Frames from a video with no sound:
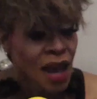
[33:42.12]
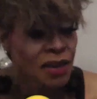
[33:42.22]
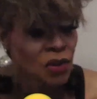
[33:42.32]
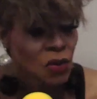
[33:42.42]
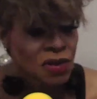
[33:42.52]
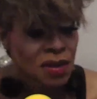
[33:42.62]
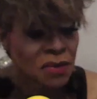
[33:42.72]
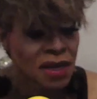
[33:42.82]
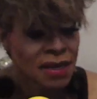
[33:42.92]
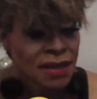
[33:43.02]
I told
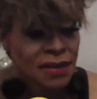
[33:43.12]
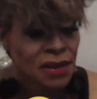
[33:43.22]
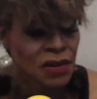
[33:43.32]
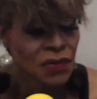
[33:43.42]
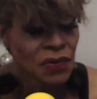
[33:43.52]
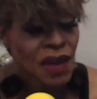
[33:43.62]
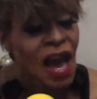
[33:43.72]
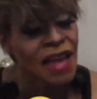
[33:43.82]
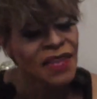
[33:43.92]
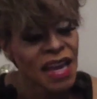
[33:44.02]
somebody that
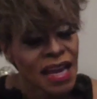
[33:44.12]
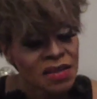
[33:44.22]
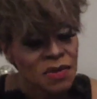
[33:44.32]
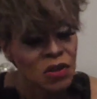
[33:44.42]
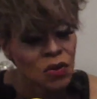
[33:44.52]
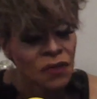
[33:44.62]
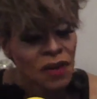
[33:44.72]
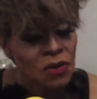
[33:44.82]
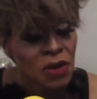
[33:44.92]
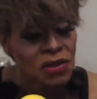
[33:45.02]
they asked me to do a
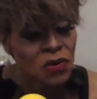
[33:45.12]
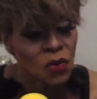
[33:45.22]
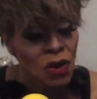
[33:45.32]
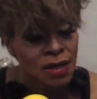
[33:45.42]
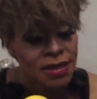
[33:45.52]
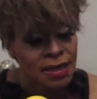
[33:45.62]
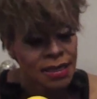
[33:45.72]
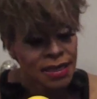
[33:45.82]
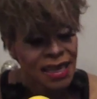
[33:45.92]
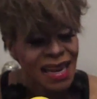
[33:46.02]
fundraiser once, and
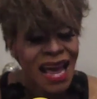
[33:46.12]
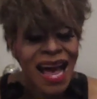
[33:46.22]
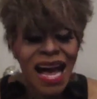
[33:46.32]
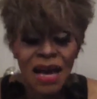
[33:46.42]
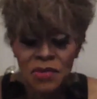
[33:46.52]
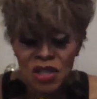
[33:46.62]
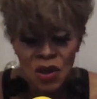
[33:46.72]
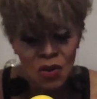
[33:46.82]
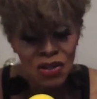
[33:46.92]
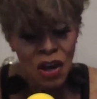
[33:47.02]
I said, I'm
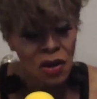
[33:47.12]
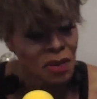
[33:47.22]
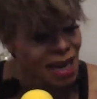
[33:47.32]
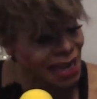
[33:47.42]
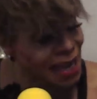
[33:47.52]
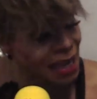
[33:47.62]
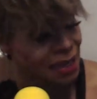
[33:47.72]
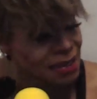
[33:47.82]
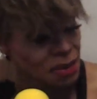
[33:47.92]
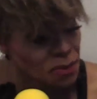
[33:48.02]
so sorry, but I
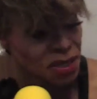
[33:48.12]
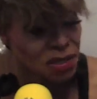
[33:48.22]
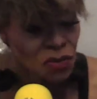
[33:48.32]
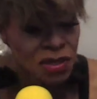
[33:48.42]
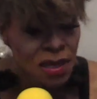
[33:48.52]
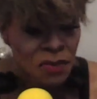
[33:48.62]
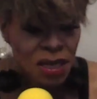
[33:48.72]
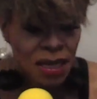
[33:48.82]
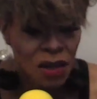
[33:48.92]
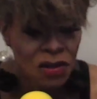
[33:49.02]
can't because I'm busy with
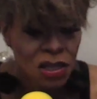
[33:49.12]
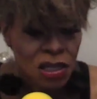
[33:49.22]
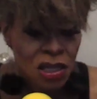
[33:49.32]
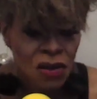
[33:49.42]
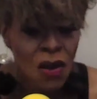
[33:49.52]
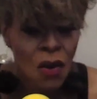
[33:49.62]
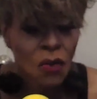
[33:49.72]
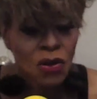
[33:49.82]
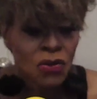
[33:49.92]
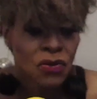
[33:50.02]
something else. And they said,
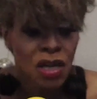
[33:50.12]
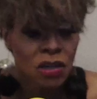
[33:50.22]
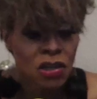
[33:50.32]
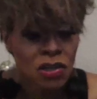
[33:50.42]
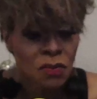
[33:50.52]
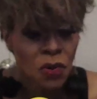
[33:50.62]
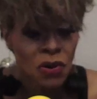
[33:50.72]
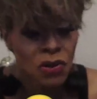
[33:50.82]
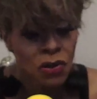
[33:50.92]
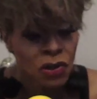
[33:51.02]
well, you need to
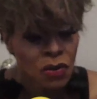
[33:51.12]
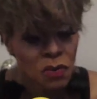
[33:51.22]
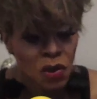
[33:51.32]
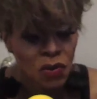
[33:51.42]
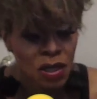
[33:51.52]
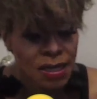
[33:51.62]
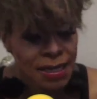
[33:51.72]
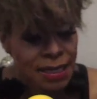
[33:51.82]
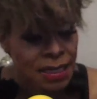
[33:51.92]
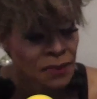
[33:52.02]
support your
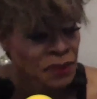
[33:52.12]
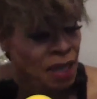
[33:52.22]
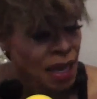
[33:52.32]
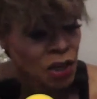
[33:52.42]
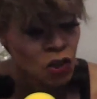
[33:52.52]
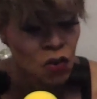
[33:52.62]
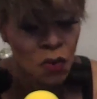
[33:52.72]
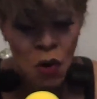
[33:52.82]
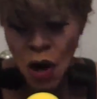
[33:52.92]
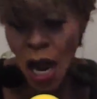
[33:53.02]
community and do
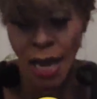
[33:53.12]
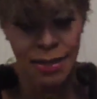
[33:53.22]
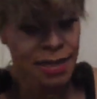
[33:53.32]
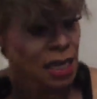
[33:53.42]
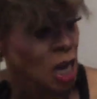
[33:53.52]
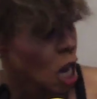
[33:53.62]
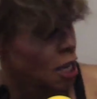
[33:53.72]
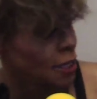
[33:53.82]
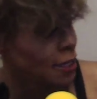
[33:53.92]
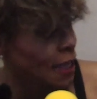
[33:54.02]
more. I said,
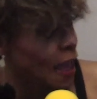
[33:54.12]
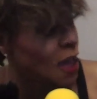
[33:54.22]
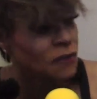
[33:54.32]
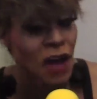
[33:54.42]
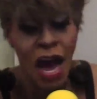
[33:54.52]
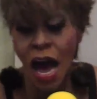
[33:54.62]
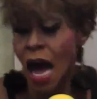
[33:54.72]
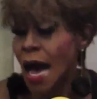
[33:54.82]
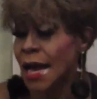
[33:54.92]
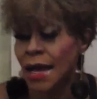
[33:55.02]
honey, if
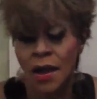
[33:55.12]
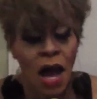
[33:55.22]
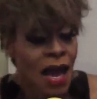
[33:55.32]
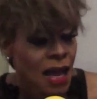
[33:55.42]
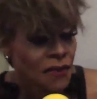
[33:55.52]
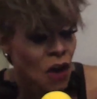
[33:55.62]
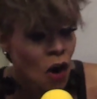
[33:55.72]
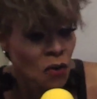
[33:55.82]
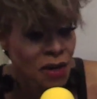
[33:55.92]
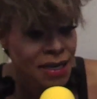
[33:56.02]
I have
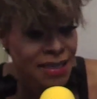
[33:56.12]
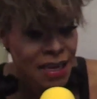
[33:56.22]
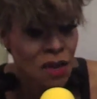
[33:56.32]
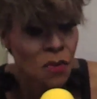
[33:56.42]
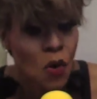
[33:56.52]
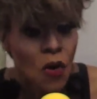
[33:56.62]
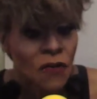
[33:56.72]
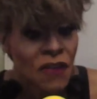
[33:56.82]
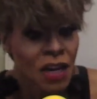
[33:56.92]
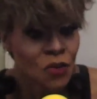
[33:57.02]
already done
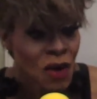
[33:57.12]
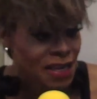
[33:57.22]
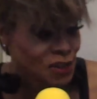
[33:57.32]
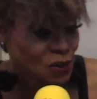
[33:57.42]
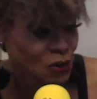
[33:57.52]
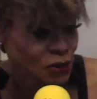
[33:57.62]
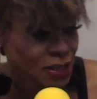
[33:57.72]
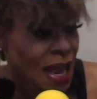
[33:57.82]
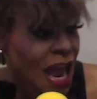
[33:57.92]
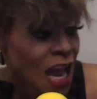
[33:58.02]
more
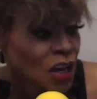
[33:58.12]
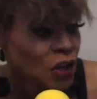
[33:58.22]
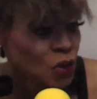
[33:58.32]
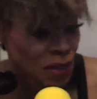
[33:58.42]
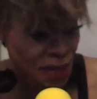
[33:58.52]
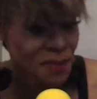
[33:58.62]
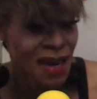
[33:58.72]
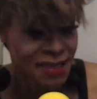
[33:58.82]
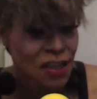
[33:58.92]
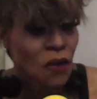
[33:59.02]
fundraisers to get
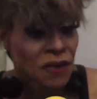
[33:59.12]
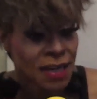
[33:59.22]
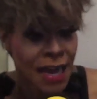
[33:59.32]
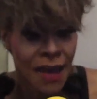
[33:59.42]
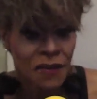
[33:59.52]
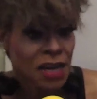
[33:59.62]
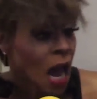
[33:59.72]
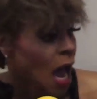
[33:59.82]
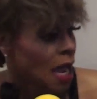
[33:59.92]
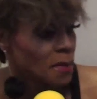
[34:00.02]
myself into heaven.
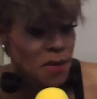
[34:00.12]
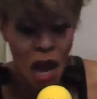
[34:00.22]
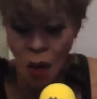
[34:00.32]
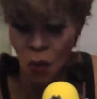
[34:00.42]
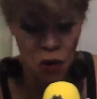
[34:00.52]
I am not